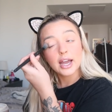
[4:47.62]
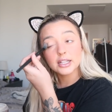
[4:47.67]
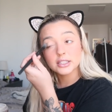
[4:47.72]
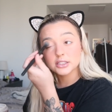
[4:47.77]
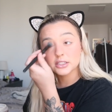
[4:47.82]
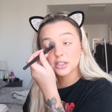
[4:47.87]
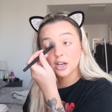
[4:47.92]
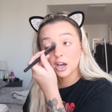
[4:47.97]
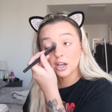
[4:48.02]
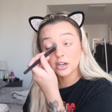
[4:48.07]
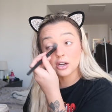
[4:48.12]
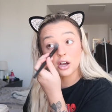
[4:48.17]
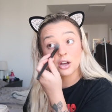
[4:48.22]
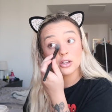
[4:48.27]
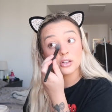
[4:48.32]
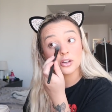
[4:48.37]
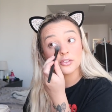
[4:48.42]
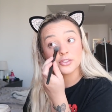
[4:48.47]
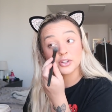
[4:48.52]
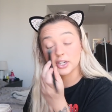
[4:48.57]
And San
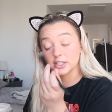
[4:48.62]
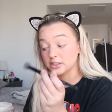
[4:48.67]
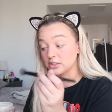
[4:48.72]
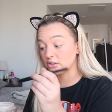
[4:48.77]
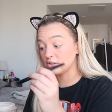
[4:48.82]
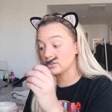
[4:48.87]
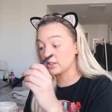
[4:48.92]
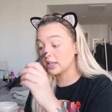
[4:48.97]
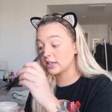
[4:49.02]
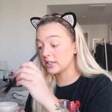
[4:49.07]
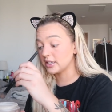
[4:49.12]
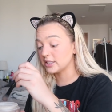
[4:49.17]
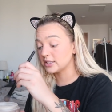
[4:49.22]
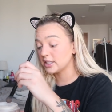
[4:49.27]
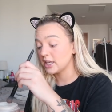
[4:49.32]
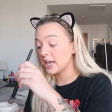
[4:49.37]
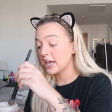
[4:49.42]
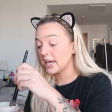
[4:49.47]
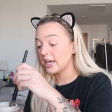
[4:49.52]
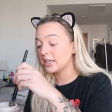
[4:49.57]
Holo, if you guys know who that is
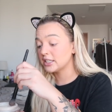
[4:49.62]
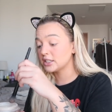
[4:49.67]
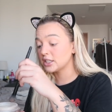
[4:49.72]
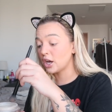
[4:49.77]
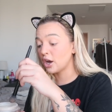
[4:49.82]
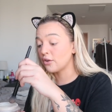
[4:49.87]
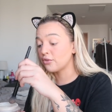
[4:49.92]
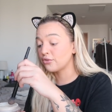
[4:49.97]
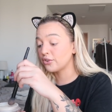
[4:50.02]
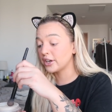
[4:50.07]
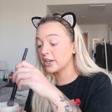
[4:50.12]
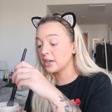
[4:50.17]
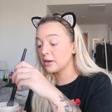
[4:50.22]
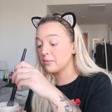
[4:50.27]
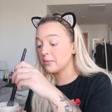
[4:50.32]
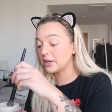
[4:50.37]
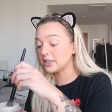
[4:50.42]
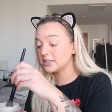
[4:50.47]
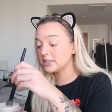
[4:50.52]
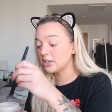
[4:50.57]
a freaking
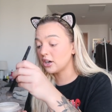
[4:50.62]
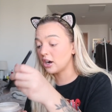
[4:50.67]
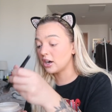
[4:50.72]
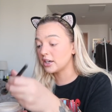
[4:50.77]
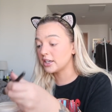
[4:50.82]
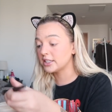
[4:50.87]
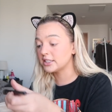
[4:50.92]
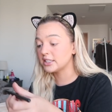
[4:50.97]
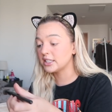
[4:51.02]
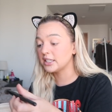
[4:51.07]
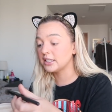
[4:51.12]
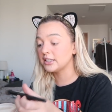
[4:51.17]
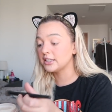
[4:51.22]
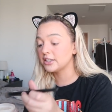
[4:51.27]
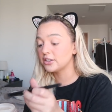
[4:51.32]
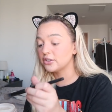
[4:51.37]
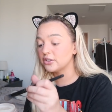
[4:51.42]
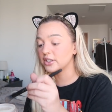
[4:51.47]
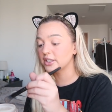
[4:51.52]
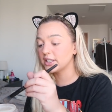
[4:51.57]
amazing artist. He
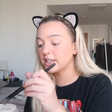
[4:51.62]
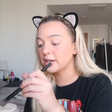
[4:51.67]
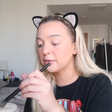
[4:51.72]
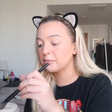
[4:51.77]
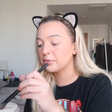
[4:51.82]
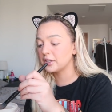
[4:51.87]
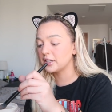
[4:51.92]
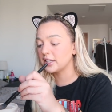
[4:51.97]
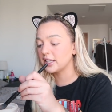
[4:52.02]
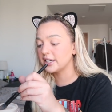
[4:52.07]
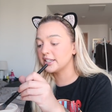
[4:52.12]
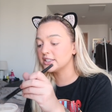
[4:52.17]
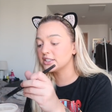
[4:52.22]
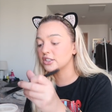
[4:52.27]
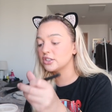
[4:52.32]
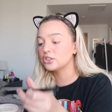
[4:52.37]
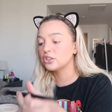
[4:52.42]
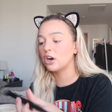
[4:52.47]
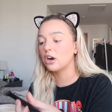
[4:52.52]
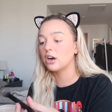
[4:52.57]
literally like plays
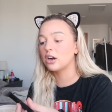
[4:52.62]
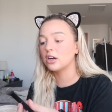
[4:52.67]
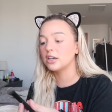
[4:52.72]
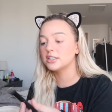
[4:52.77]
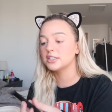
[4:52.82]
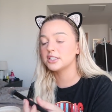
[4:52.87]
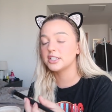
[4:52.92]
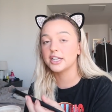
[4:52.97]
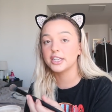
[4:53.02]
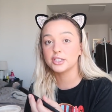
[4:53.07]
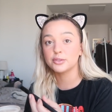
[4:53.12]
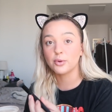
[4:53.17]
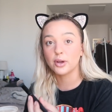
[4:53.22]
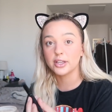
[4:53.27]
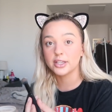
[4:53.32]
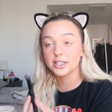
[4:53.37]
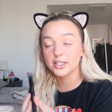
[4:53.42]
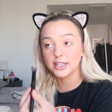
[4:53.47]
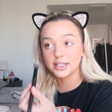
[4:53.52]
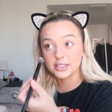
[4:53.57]
guitar on stage while
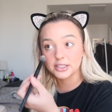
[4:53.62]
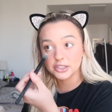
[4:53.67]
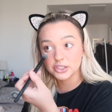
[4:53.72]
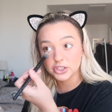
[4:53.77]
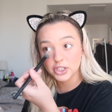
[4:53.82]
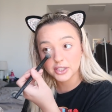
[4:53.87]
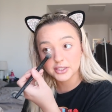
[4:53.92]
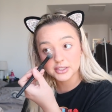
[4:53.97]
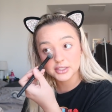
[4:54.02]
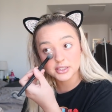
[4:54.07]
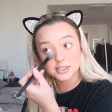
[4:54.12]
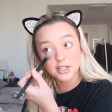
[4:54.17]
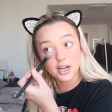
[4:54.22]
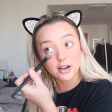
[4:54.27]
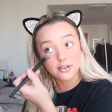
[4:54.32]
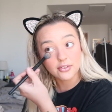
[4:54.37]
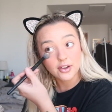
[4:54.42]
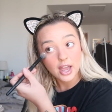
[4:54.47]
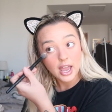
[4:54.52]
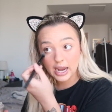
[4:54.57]
he like DJs and
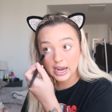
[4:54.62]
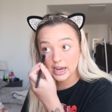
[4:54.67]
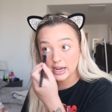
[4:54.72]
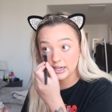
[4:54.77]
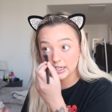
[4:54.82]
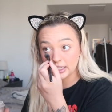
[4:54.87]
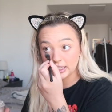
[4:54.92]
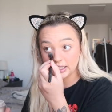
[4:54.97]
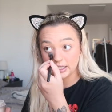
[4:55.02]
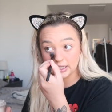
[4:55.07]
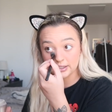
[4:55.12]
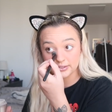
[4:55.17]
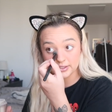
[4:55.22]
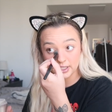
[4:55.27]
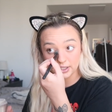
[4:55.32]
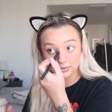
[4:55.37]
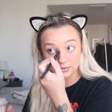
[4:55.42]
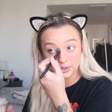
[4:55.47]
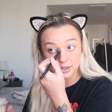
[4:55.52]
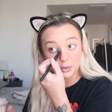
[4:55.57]
stuff, and he gives
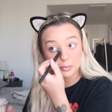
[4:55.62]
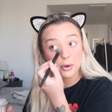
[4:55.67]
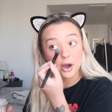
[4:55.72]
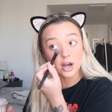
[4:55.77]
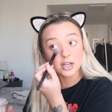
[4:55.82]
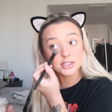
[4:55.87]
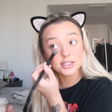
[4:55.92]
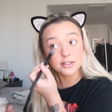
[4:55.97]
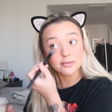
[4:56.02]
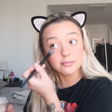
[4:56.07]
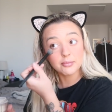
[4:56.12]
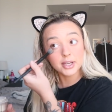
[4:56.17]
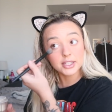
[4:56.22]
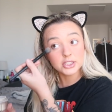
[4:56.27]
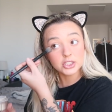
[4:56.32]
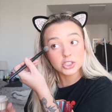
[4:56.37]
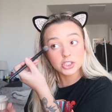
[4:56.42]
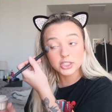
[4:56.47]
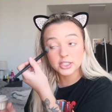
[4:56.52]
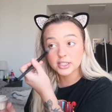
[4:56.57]
like really positive
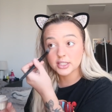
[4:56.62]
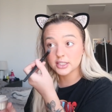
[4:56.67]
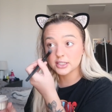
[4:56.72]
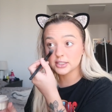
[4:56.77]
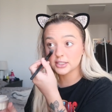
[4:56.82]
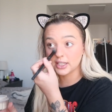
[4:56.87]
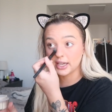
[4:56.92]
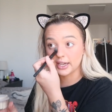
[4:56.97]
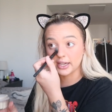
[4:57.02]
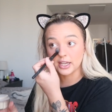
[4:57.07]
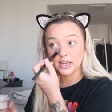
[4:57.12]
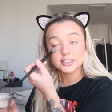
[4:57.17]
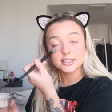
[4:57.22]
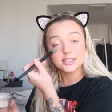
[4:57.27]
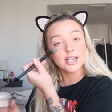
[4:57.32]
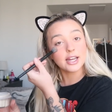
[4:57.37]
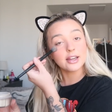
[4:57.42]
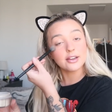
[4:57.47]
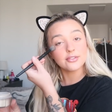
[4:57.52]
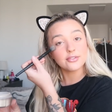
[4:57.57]
messages like
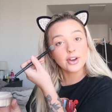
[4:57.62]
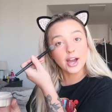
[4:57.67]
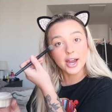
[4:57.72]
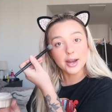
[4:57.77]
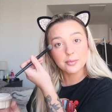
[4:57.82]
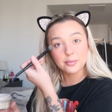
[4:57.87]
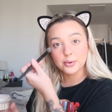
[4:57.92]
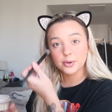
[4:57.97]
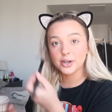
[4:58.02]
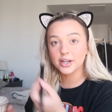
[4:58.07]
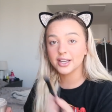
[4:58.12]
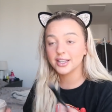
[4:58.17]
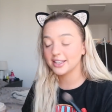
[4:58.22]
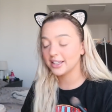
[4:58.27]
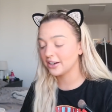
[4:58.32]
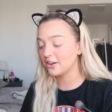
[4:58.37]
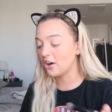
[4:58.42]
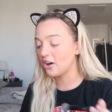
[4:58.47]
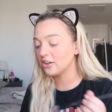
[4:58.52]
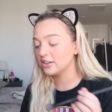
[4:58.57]
stay vibrant,
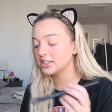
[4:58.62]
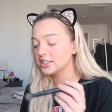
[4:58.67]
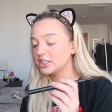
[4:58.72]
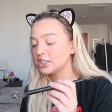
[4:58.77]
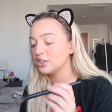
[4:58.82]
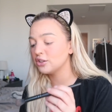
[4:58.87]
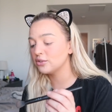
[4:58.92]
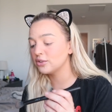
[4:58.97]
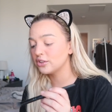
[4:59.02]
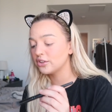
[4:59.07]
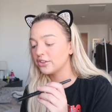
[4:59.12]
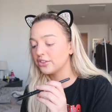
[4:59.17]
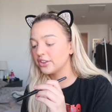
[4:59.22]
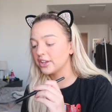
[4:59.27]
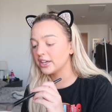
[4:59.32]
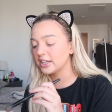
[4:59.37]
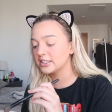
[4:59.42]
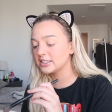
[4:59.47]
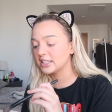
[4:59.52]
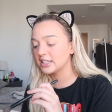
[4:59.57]
like all these cute little
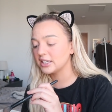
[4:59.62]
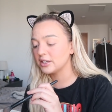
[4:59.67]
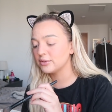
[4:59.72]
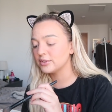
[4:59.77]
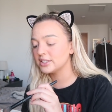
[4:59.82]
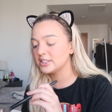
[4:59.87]
things like he